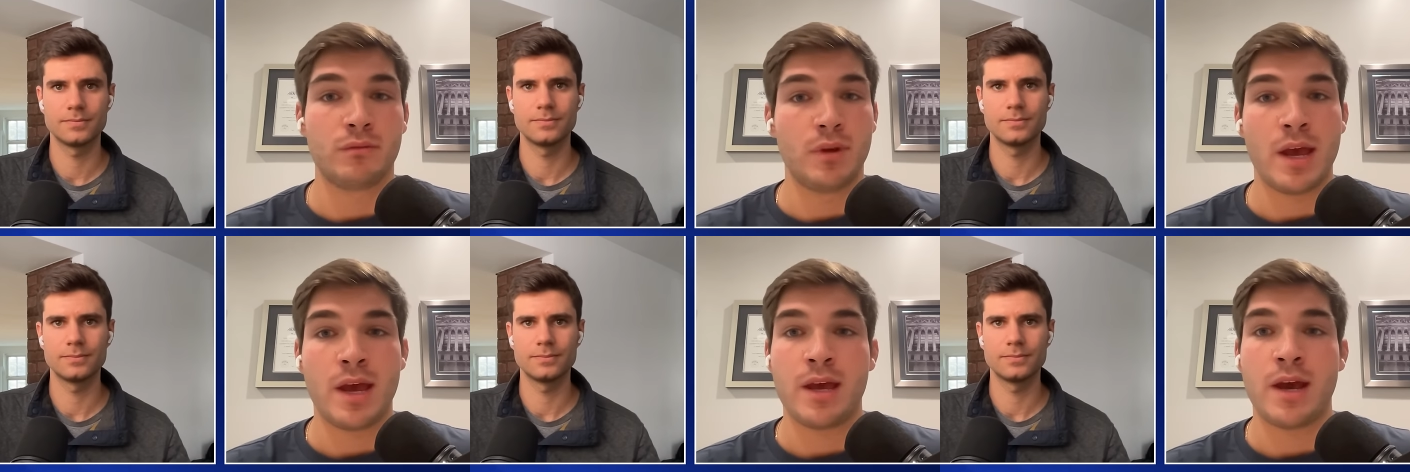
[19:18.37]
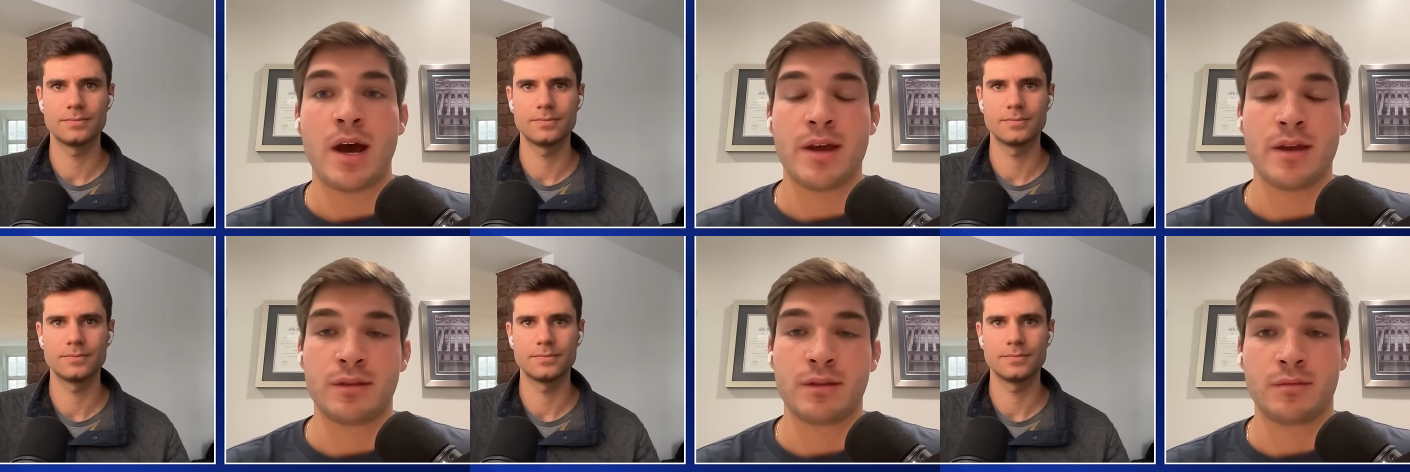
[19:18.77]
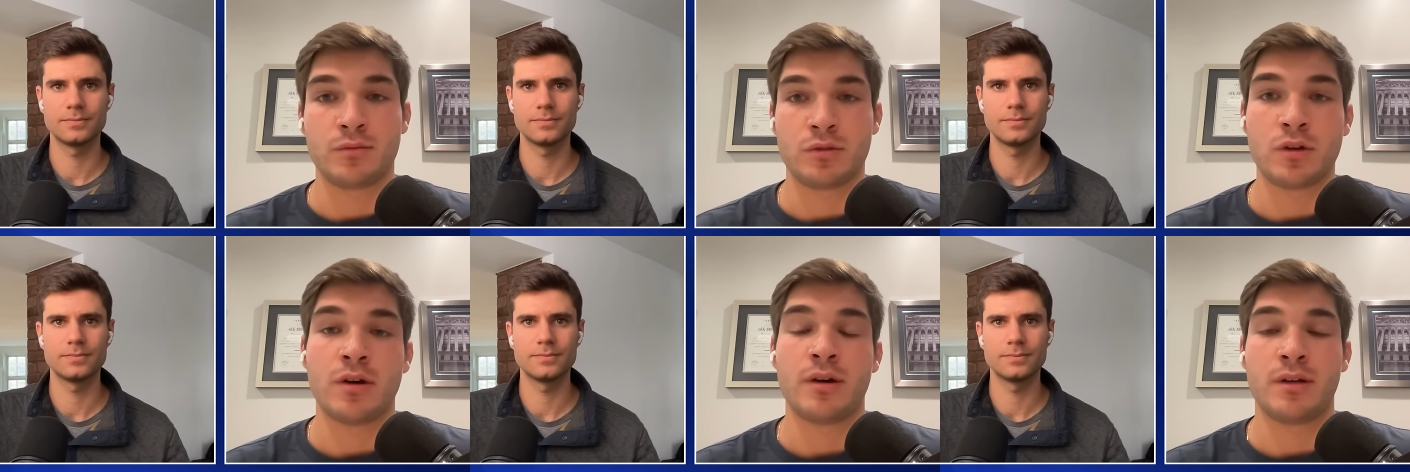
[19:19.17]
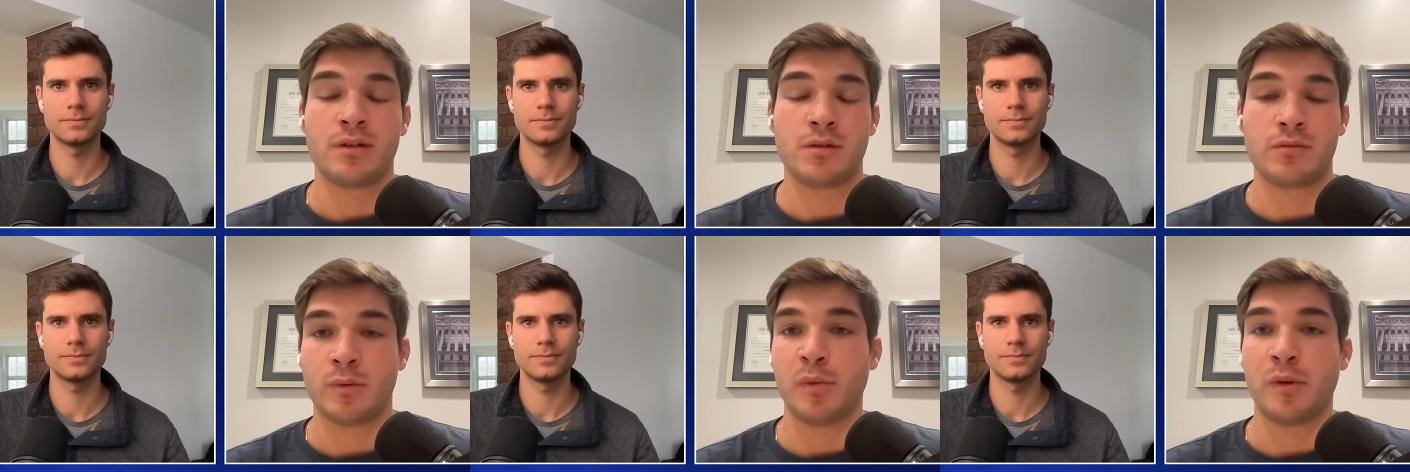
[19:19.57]
Speaker 1: AI is starting
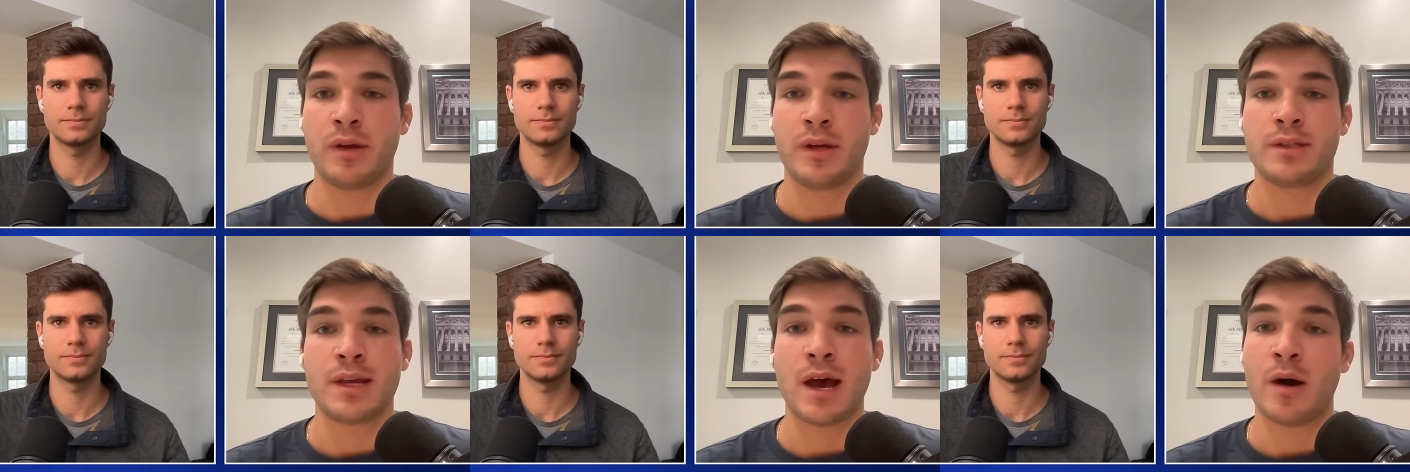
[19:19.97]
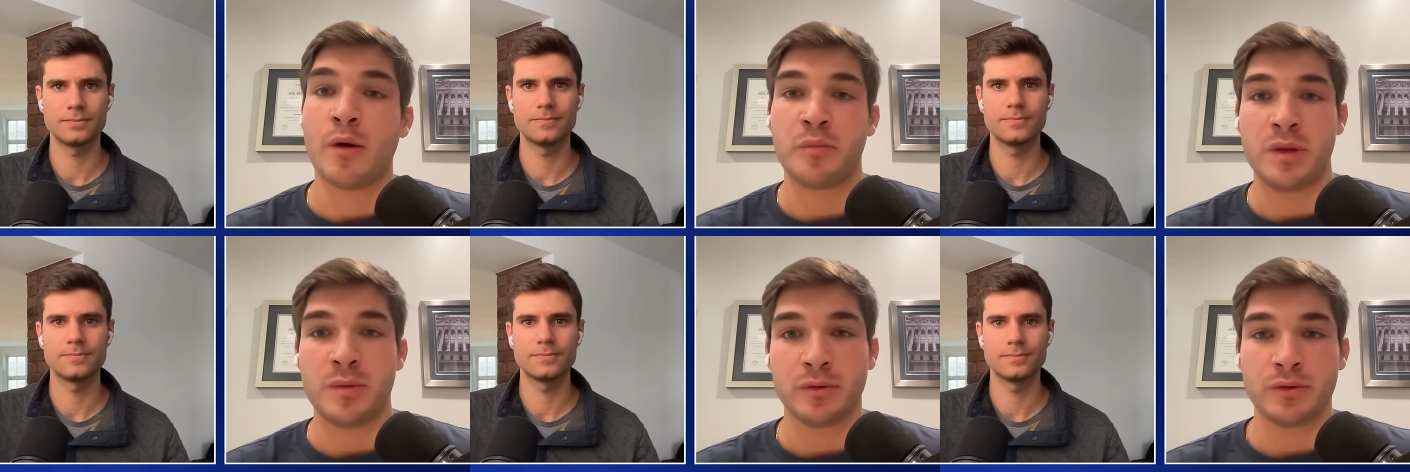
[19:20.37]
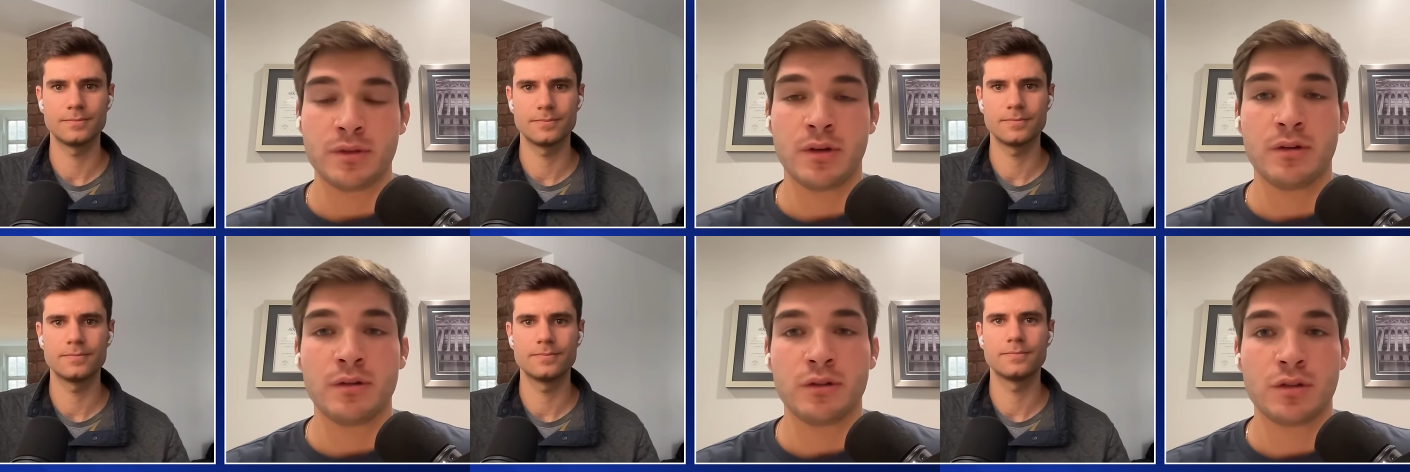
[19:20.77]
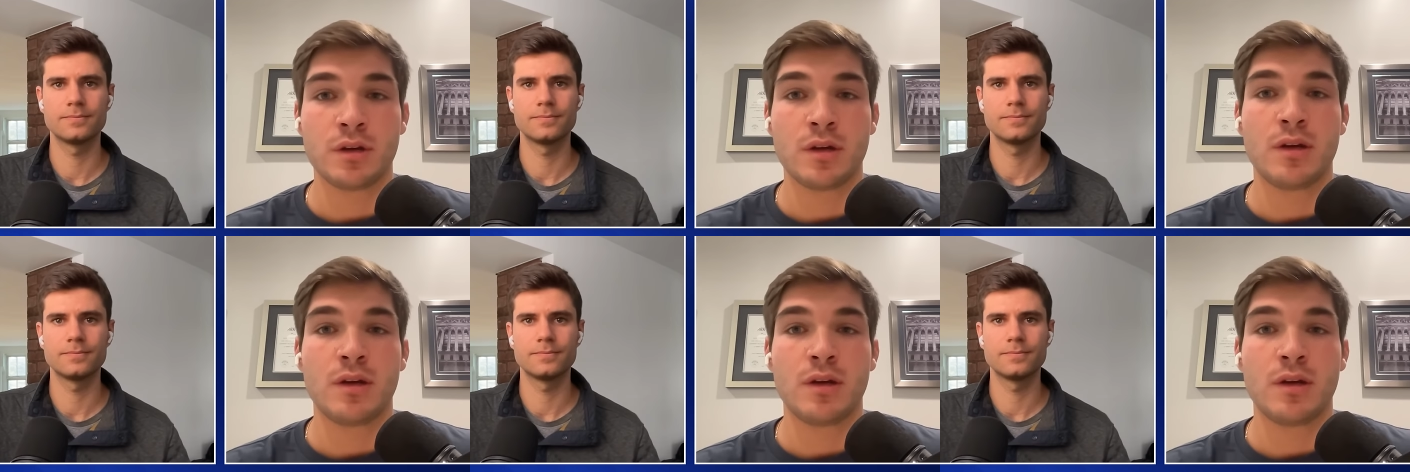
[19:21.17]
to replace how people search